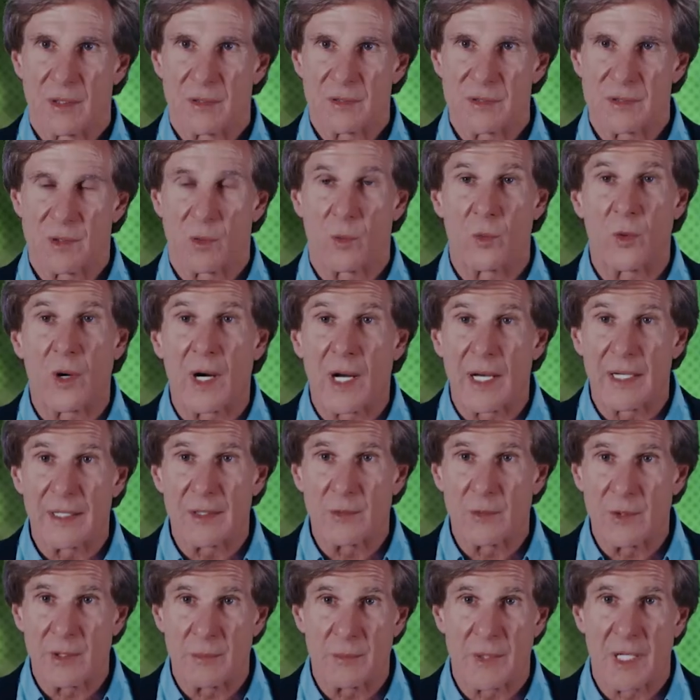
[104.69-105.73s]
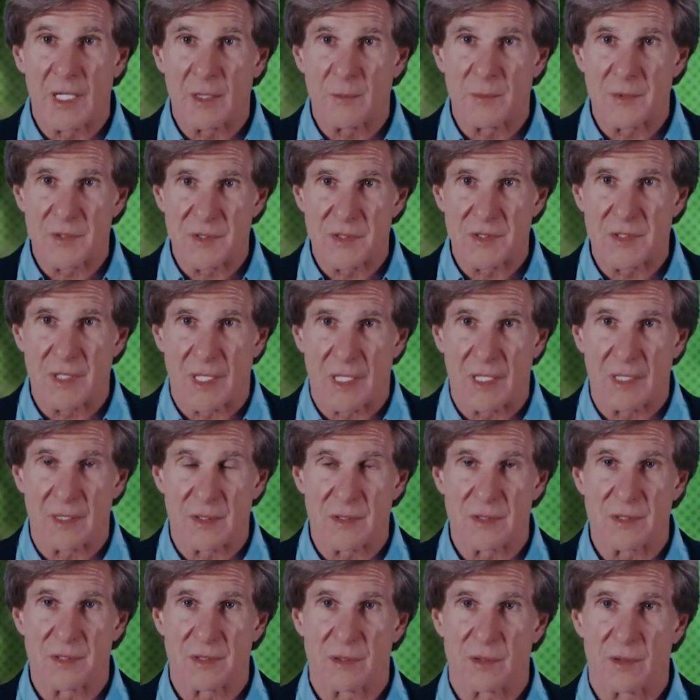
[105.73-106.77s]
So why do we make
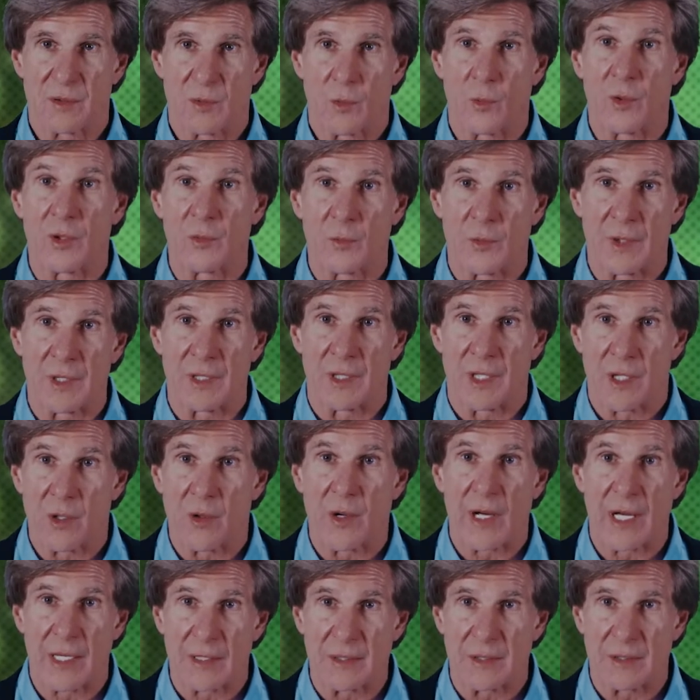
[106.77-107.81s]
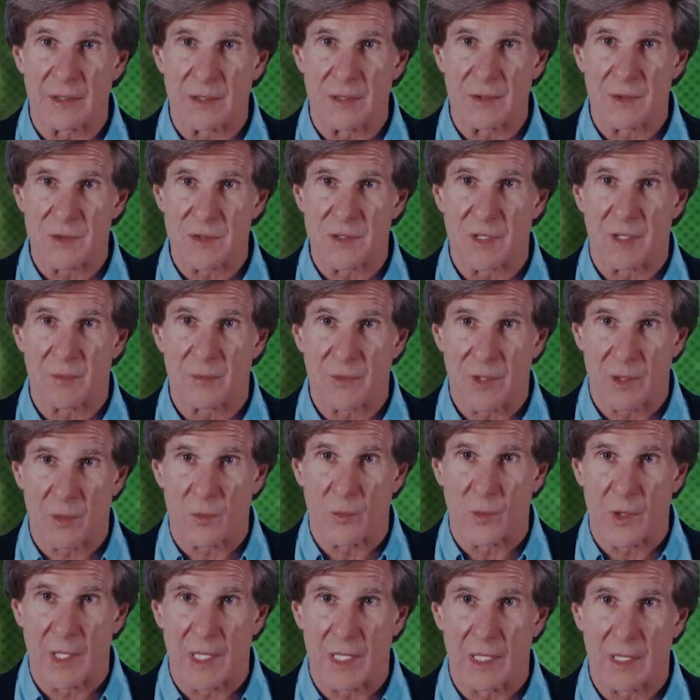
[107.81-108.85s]
mistakes when we know how to do something
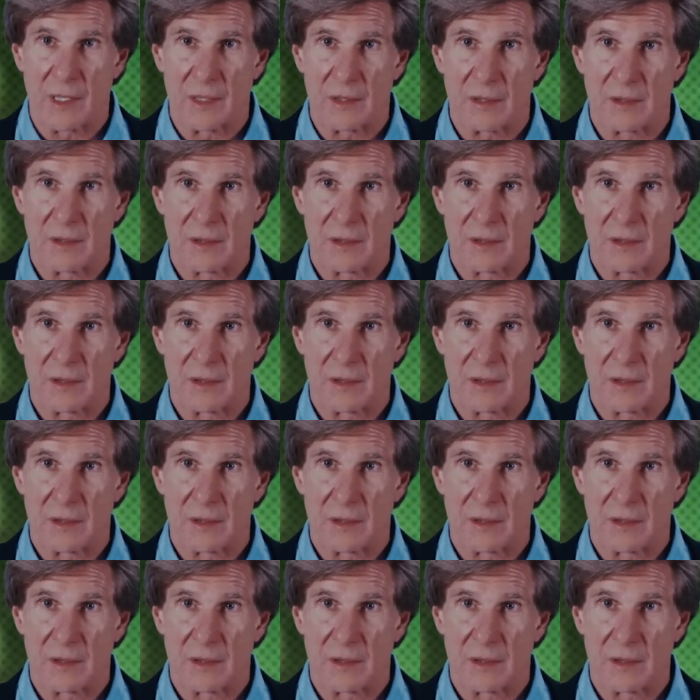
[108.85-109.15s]
well?